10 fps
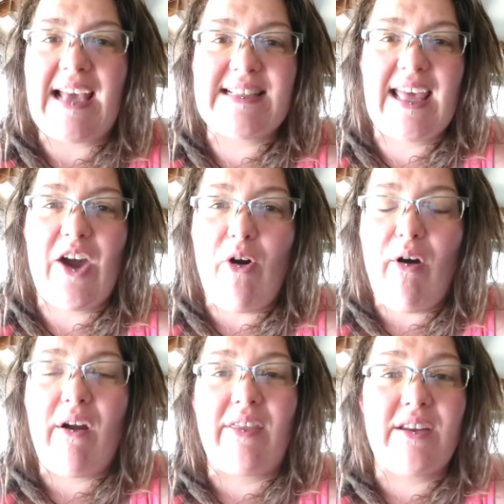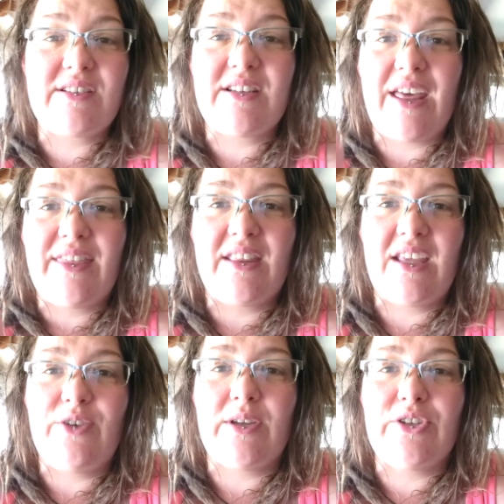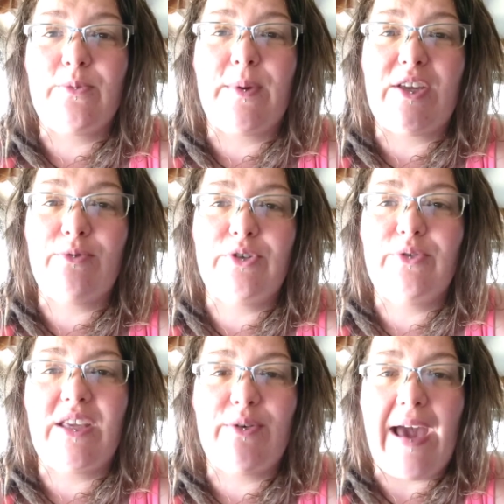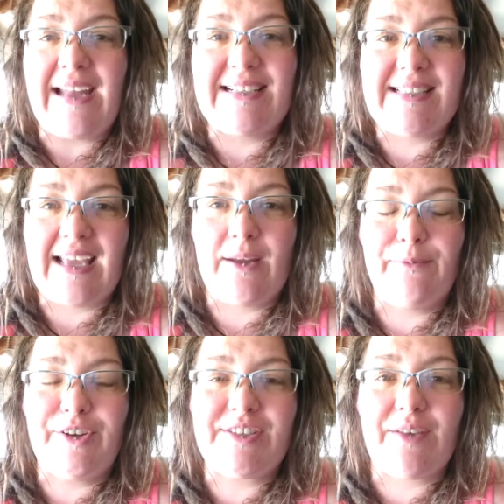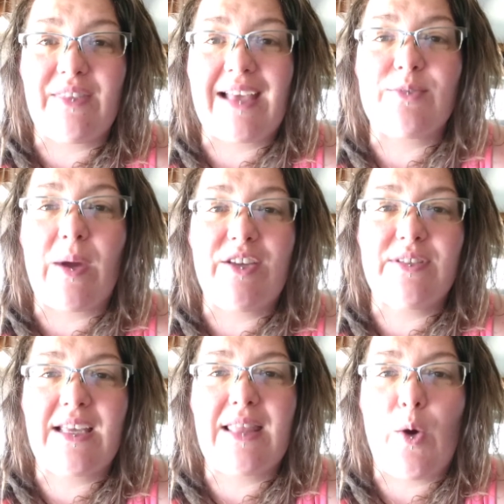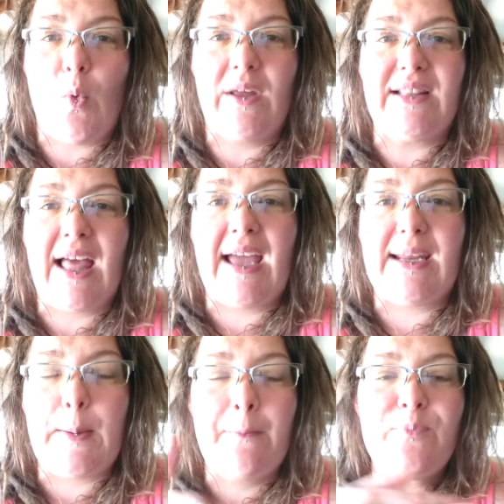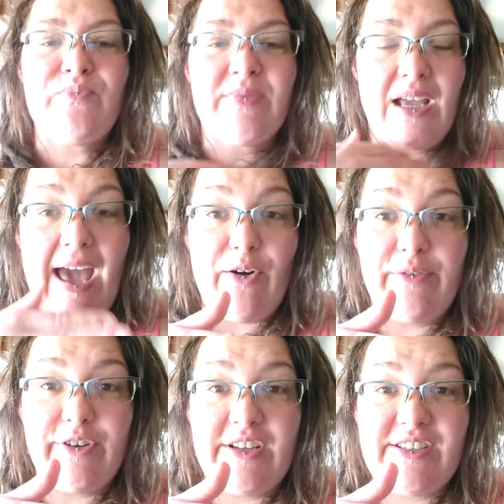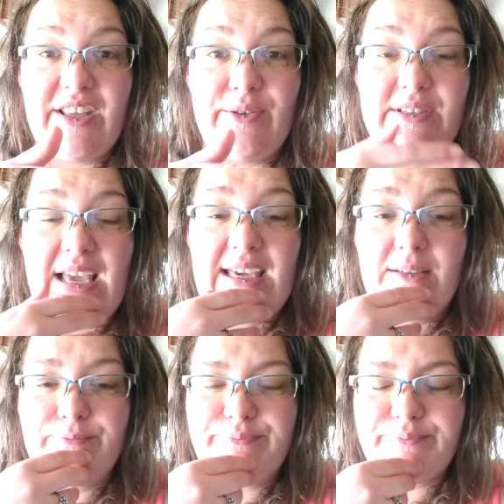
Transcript: as they are and there's nothing that you can do but you knew that you had to stand up for yourself and that's why you said that one line however it is that you say it